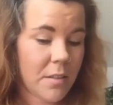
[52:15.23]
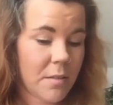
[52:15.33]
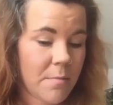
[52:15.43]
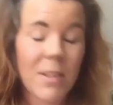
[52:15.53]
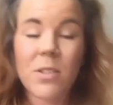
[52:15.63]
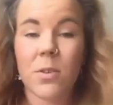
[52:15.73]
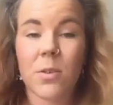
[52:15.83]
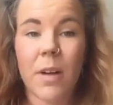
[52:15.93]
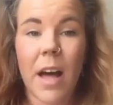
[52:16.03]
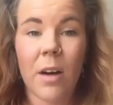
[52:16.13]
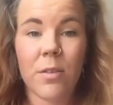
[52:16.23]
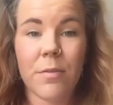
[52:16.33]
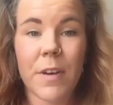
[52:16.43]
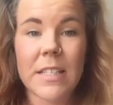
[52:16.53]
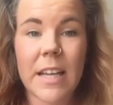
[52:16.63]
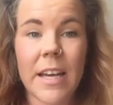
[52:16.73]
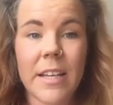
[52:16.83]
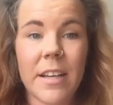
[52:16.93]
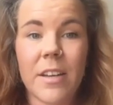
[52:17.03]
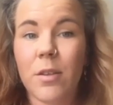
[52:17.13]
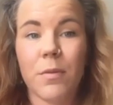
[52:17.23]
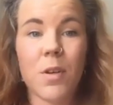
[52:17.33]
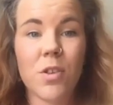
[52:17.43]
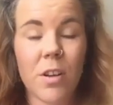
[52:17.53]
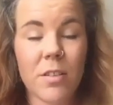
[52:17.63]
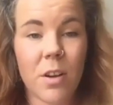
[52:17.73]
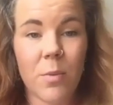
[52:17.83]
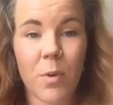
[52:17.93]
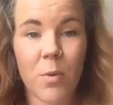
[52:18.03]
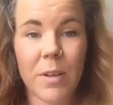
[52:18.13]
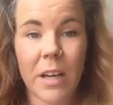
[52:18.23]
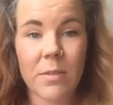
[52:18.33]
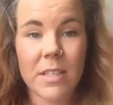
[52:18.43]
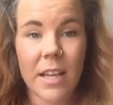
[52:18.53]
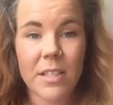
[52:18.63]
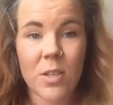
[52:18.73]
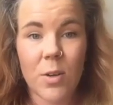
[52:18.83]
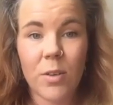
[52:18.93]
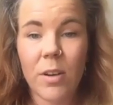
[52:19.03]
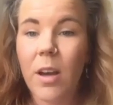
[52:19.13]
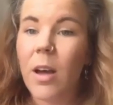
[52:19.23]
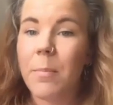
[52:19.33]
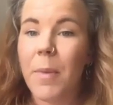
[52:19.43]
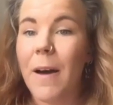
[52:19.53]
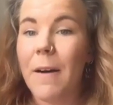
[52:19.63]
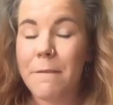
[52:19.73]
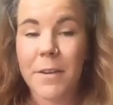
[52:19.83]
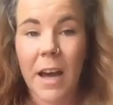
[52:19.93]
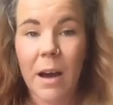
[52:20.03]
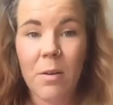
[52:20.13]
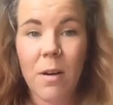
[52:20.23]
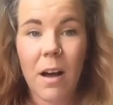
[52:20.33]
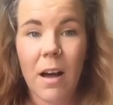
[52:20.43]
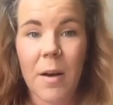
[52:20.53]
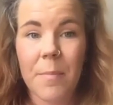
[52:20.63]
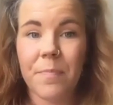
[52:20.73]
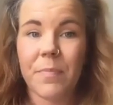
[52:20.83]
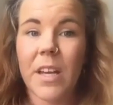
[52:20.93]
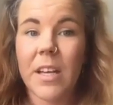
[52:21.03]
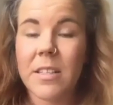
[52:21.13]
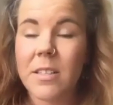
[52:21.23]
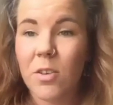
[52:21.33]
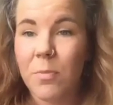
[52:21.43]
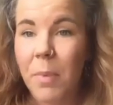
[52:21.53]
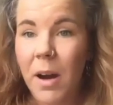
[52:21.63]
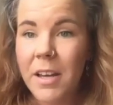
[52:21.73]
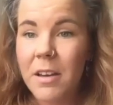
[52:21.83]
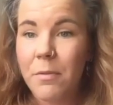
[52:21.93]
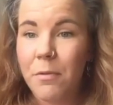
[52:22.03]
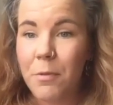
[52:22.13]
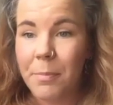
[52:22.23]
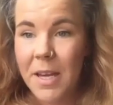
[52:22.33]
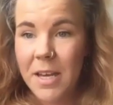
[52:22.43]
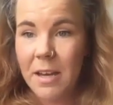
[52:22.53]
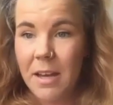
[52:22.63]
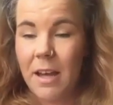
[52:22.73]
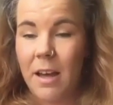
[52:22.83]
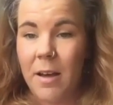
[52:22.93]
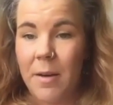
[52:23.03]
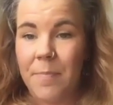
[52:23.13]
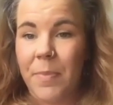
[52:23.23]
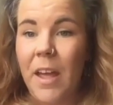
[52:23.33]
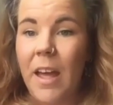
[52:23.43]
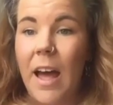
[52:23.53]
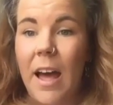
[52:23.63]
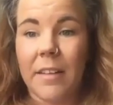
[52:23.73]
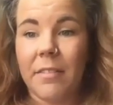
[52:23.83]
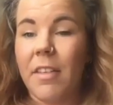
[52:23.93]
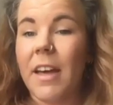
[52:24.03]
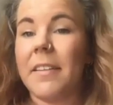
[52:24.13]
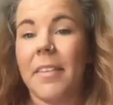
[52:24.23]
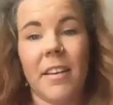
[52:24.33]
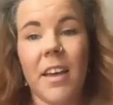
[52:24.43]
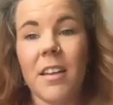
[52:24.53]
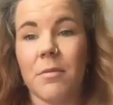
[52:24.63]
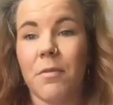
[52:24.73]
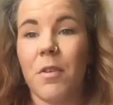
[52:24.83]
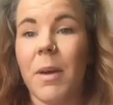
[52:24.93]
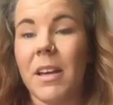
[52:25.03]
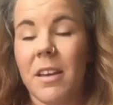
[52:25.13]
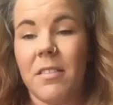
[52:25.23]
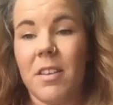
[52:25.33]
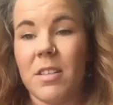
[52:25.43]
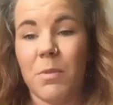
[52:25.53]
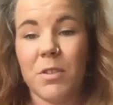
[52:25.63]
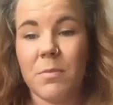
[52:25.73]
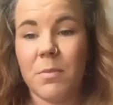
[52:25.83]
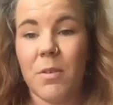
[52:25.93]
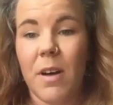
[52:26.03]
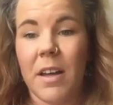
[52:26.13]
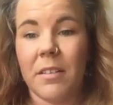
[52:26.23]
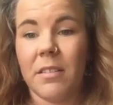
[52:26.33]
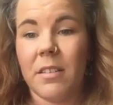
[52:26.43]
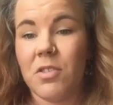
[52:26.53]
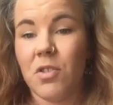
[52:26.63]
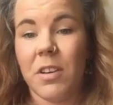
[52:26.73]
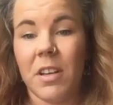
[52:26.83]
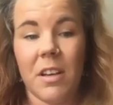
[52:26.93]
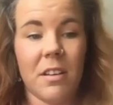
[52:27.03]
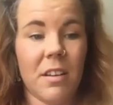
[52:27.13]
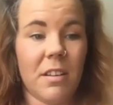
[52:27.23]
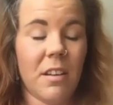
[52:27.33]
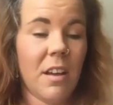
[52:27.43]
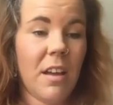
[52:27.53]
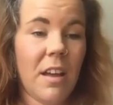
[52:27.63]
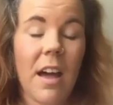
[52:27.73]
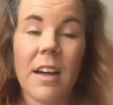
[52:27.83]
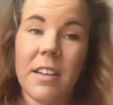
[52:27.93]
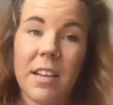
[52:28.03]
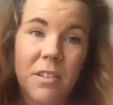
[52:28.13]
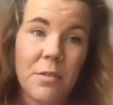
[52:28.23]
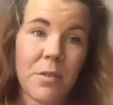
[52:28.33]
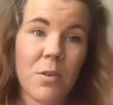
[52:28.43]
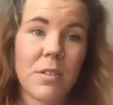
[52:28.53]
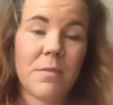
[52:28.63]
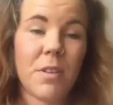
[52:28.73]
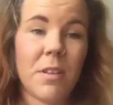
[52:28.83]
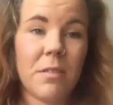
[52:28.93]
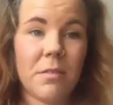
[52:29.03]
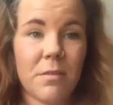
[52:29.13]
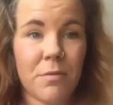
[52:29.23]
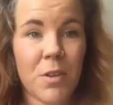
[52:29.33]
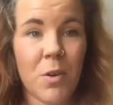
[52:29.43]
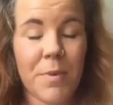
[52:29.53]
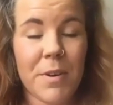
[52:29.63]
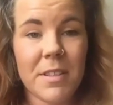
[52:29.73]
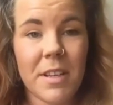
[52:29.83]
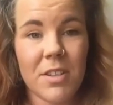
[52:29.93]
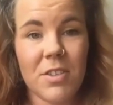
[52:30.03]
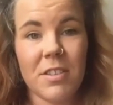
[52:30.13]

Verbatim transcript: mental health first aid in the future, so we'll announce that soon. But for now, um, it's goodbye from me. Um, and thanks again for making these possible and, and joining in, and, and Ida, of course, for, for your presentation